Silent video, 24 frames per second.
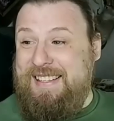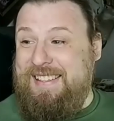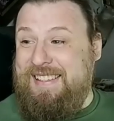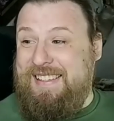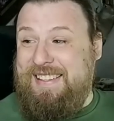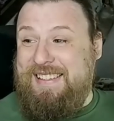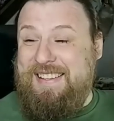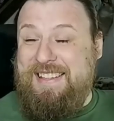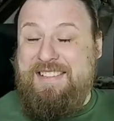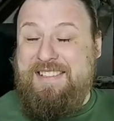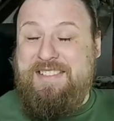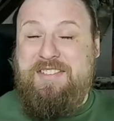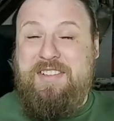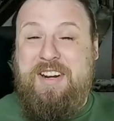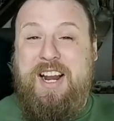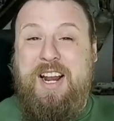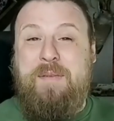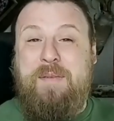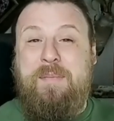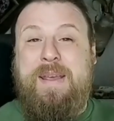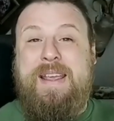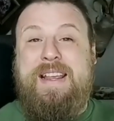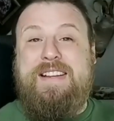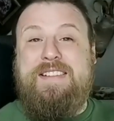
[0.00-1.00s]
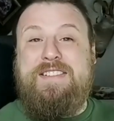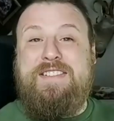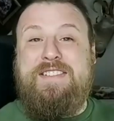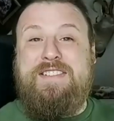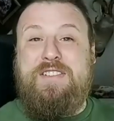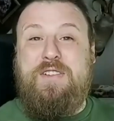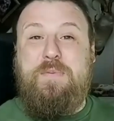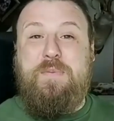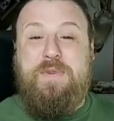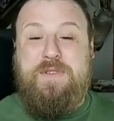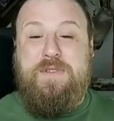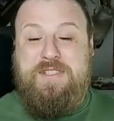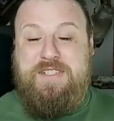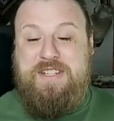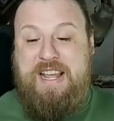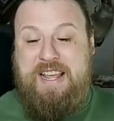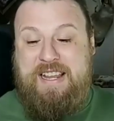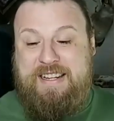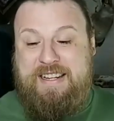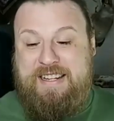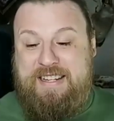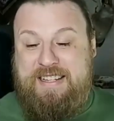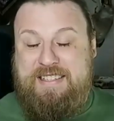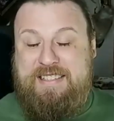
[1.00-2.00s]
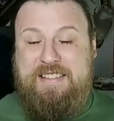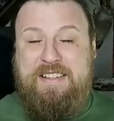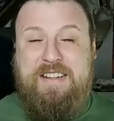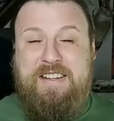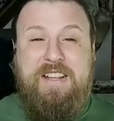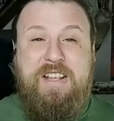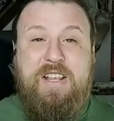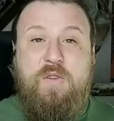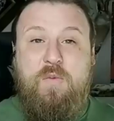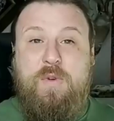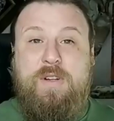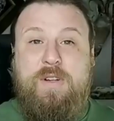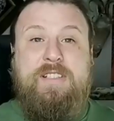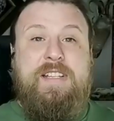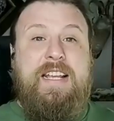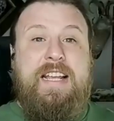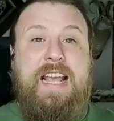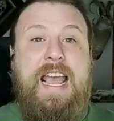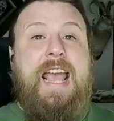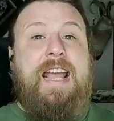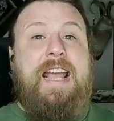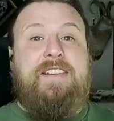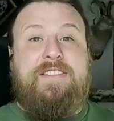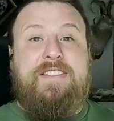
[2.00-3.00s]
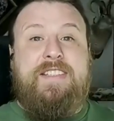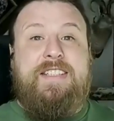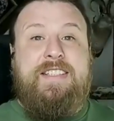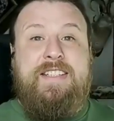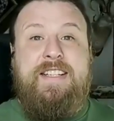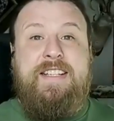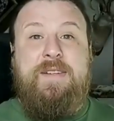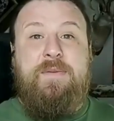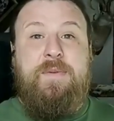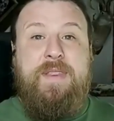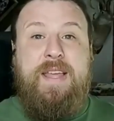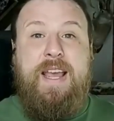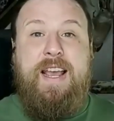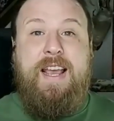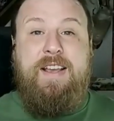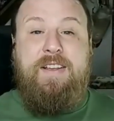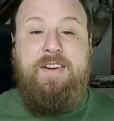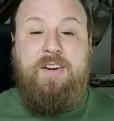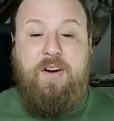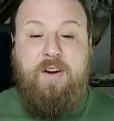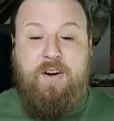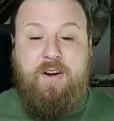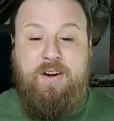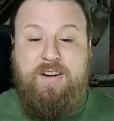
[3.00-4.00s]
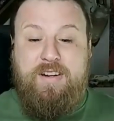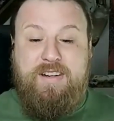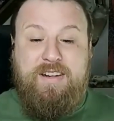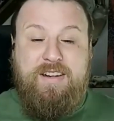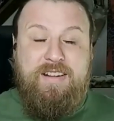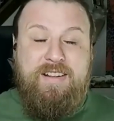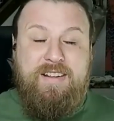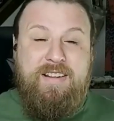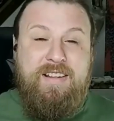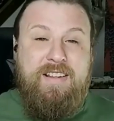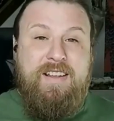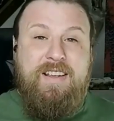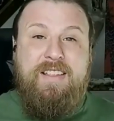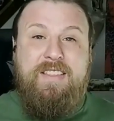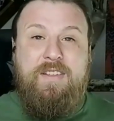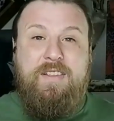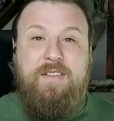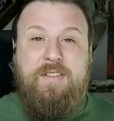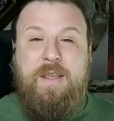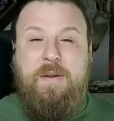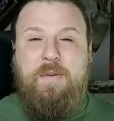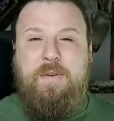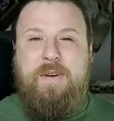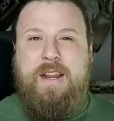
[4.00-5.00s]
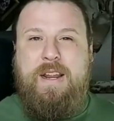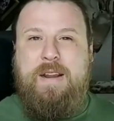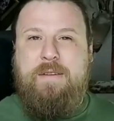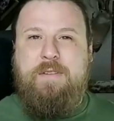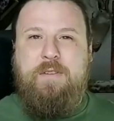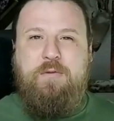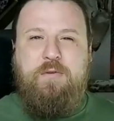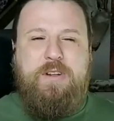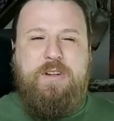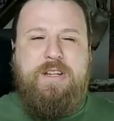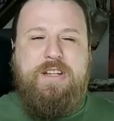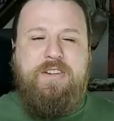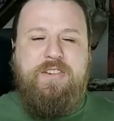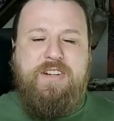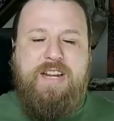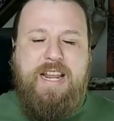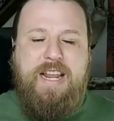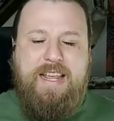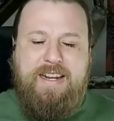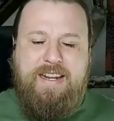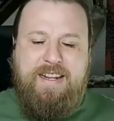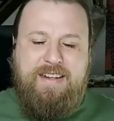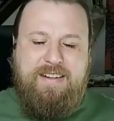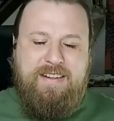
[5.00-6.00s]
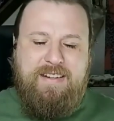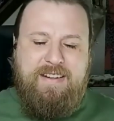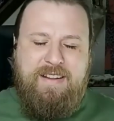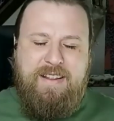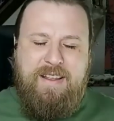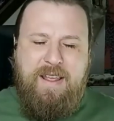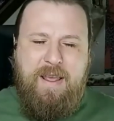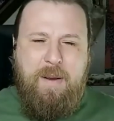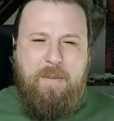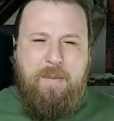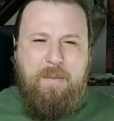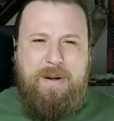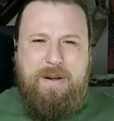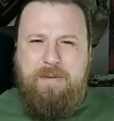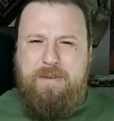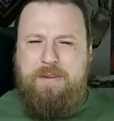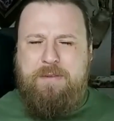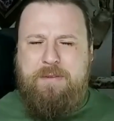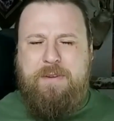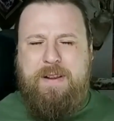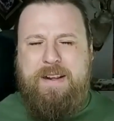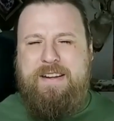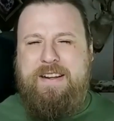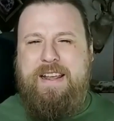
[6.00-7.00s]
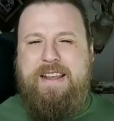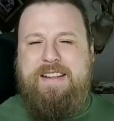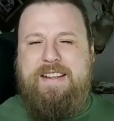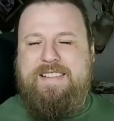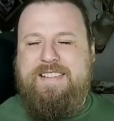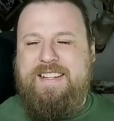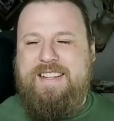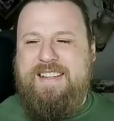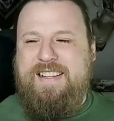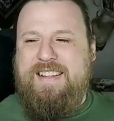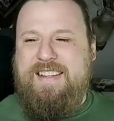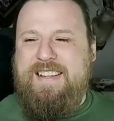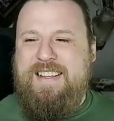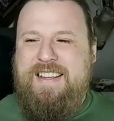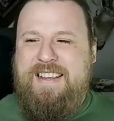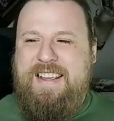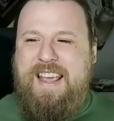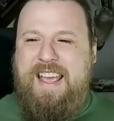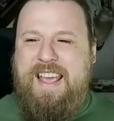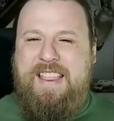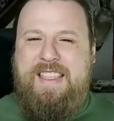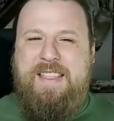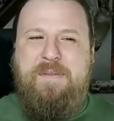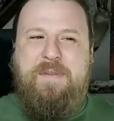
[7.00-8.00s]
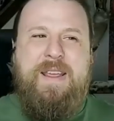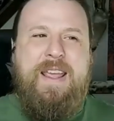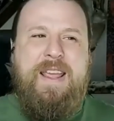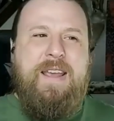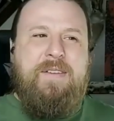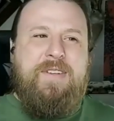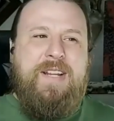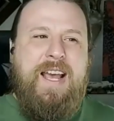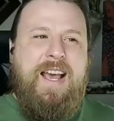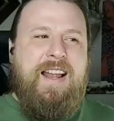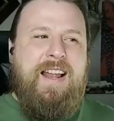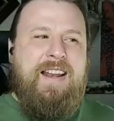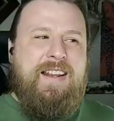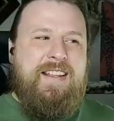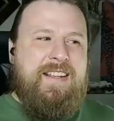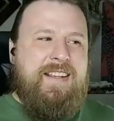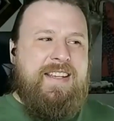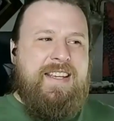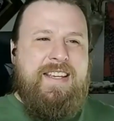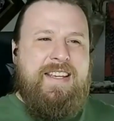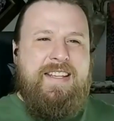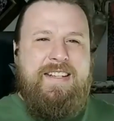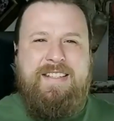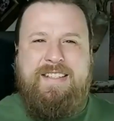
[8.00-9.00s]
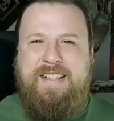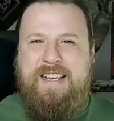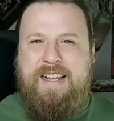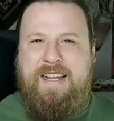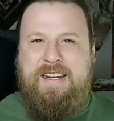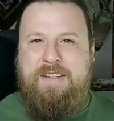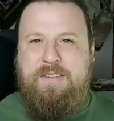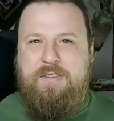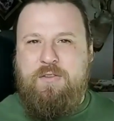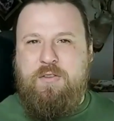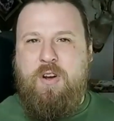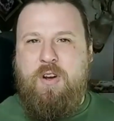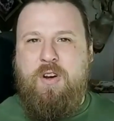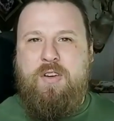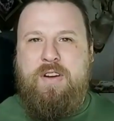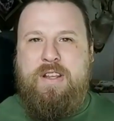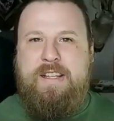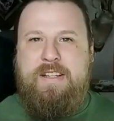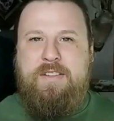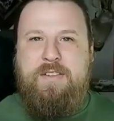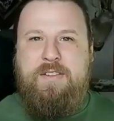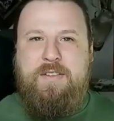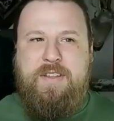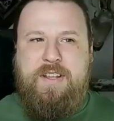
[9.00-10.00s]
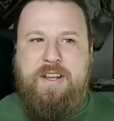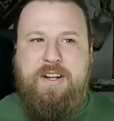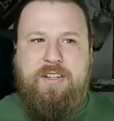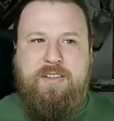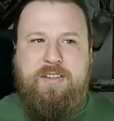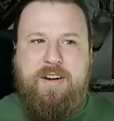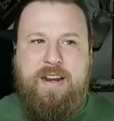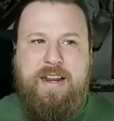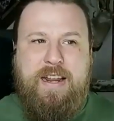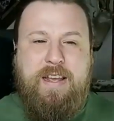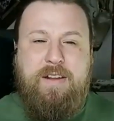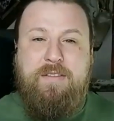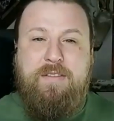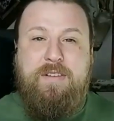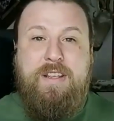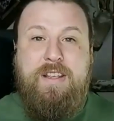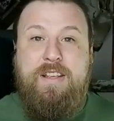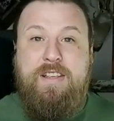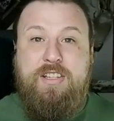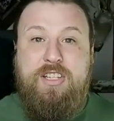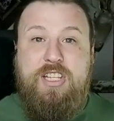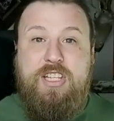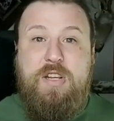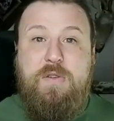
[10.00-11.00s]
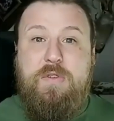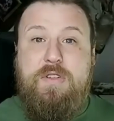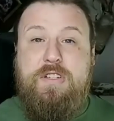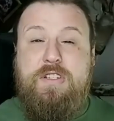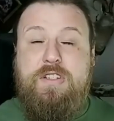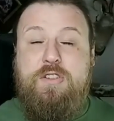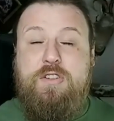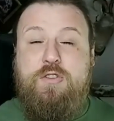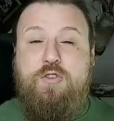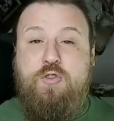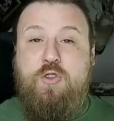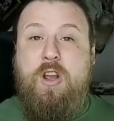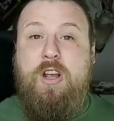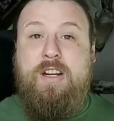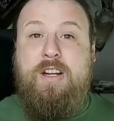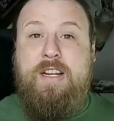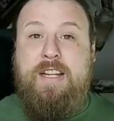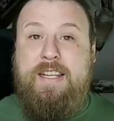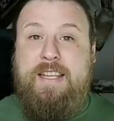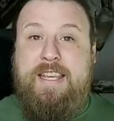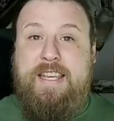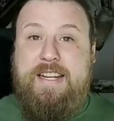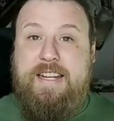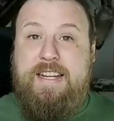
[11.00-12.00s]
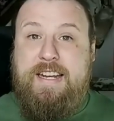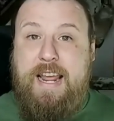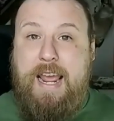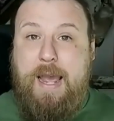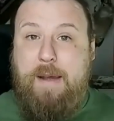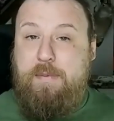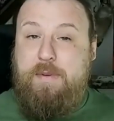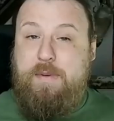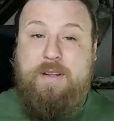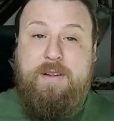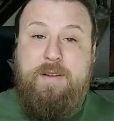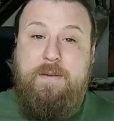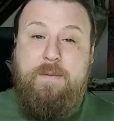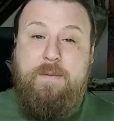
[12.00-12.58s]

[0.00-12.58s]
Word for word: Like they're trying to make super psychics, which they actually did with Ironheart, though they will never recreate it. But it was fantastic. And then we have Talia getting kind of drawn into the underground. She was drugged and kidnapped.